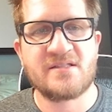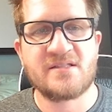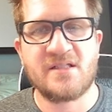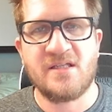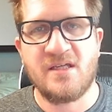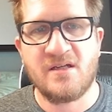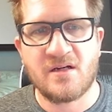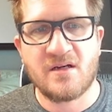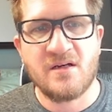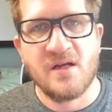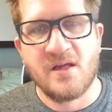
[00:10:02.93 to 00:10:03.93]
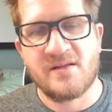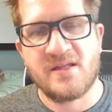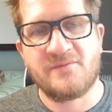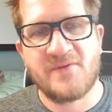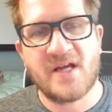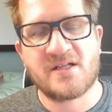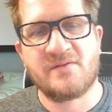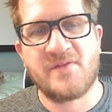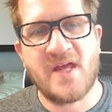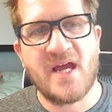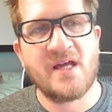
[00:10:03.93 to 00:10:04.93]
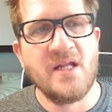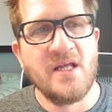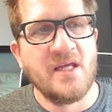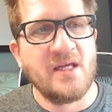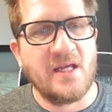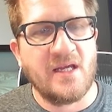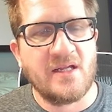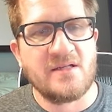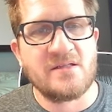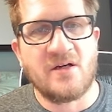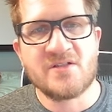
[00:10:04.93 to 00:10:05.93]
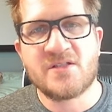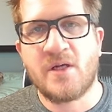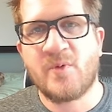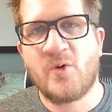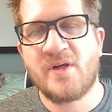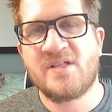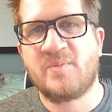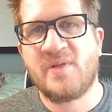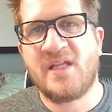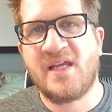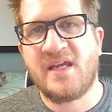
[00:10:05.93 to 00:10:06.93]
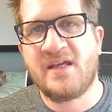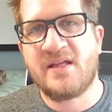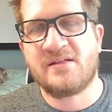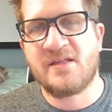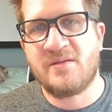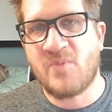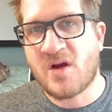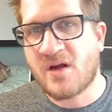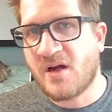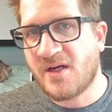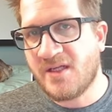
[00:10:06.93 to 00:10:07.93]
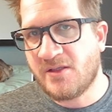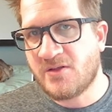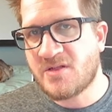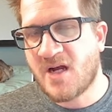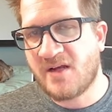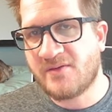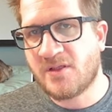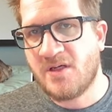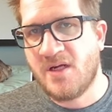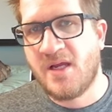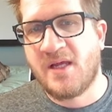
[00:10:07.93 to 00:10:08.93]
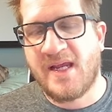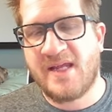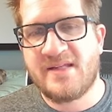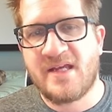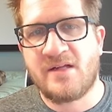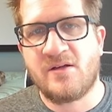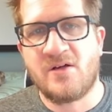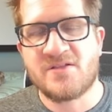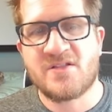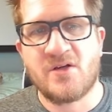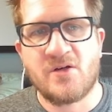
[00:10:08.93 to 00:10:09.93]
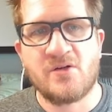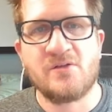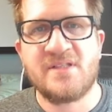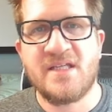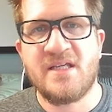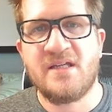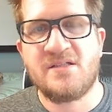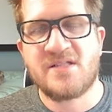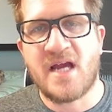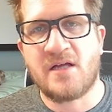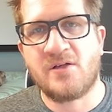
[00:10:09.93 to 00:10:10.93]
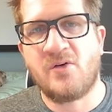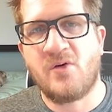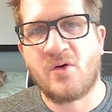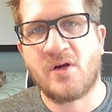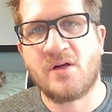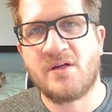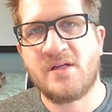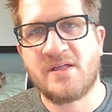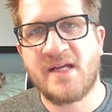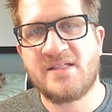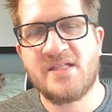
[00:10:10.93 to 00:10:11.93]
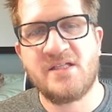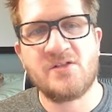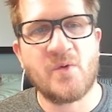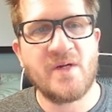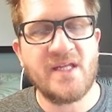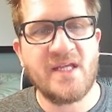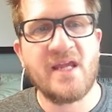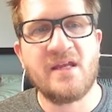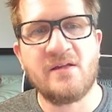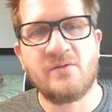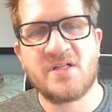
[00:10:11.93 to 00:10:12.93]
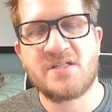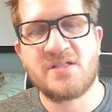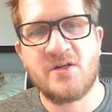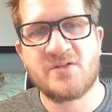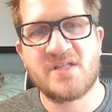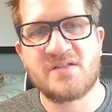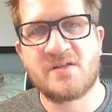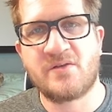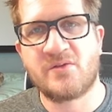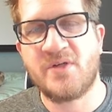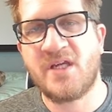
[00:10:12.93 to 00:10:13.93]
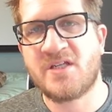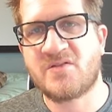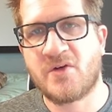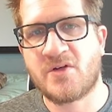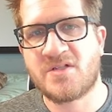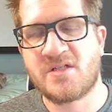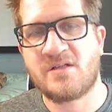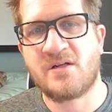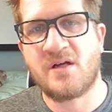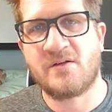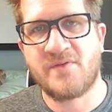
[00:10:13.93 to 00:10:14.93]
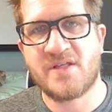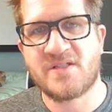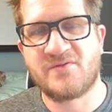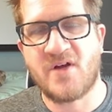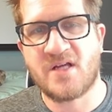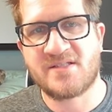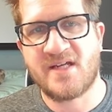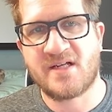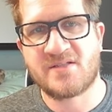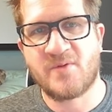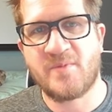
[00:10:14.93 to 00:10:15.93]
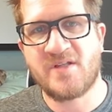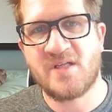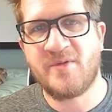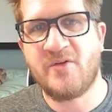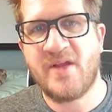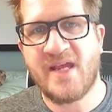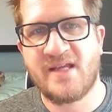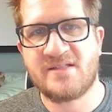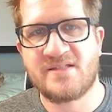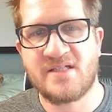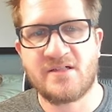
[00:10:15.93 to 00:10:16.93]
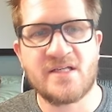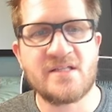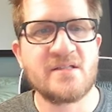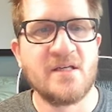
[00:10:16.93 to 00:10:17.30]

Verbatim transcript: to hear the effect of that. And also I'm going to play the Mark Audio driver, and then also the Shallowhorn 1928, which uses the 3-inch version of this Fostex from the WK series.